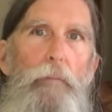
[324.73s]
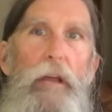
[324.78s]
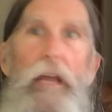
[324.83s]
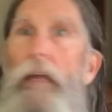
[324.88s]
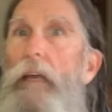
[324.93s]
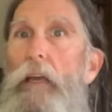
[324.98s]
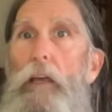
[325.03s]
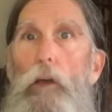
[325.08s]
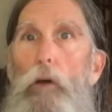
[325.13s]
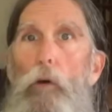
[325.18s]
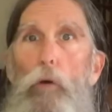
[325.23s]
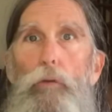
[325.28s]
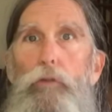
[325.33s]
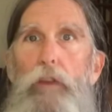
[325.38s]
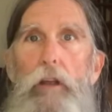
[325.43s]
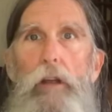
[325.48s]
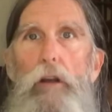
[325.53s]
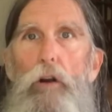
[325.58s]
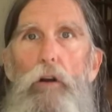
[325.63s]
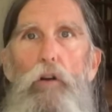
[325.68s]
being
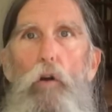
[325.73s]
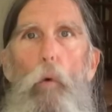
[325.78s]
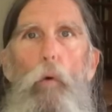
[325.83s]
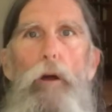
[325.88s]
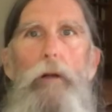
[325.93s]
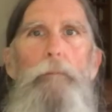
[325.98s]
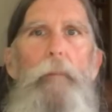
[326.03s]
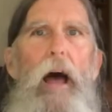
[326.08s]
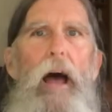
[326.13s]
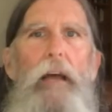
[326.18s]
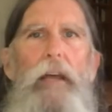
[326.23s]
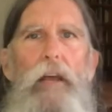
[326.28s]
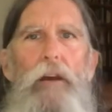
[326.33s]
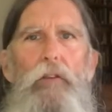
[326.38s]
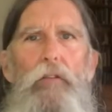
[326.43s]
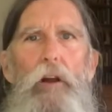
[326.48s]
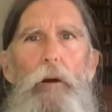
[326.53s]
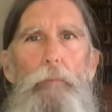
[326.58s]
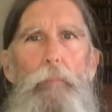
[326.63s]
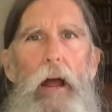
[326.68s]
guilty or going back
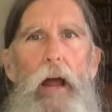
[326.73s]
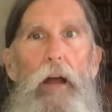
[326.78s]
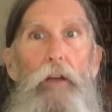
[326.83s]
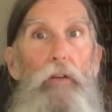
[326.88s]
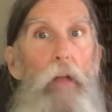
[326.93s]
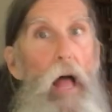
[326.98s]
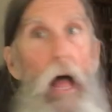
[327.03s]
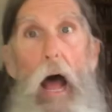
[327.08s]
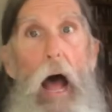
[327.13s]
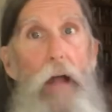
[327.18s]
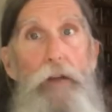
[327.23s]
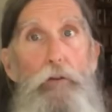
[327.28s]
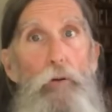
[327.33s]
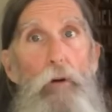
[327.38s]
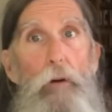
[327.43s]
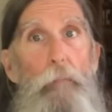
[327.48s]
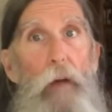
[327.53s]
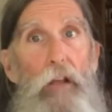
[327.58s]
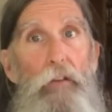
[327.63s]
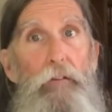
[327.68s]
into their past. I do
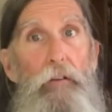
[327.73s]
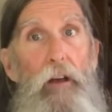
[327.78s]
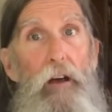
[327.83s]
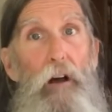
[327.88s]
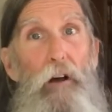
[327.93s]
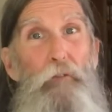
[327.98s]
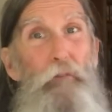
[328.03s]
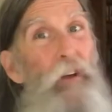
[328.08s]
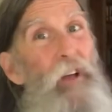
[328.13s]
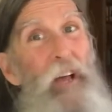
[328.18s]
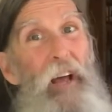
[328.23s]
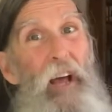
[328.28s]
it myself.